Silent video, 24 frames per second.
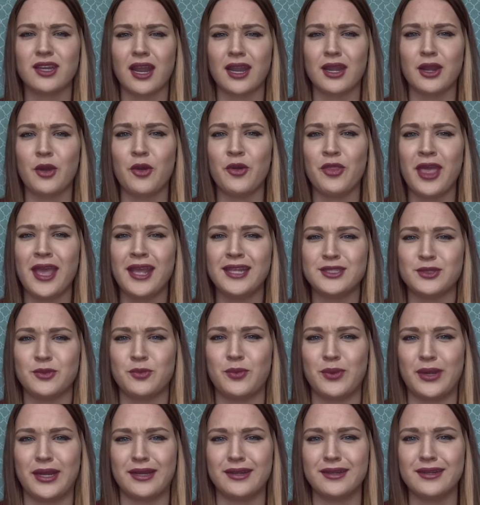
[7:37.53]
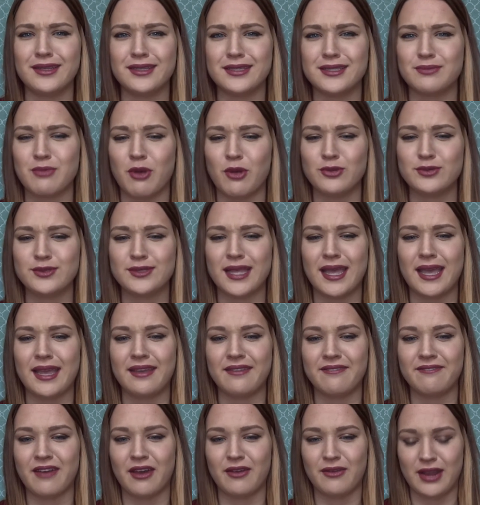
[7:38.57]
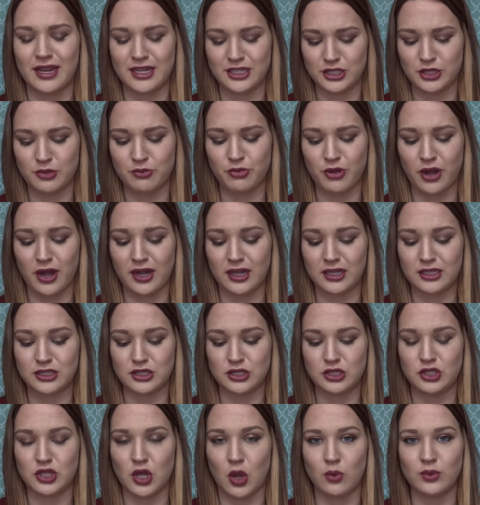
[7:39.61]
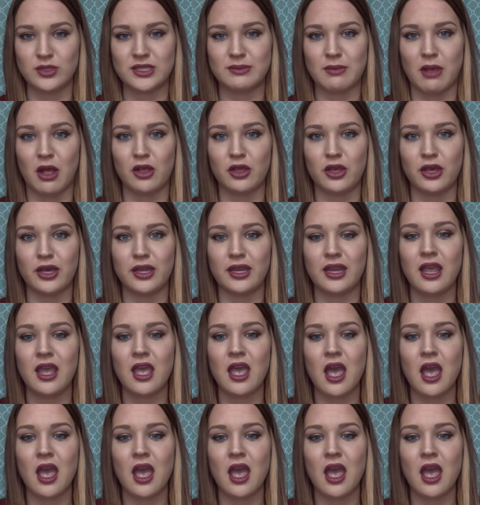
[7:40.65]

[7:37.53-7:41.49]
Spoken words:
I know that's weird because most like foundation products don't smell good,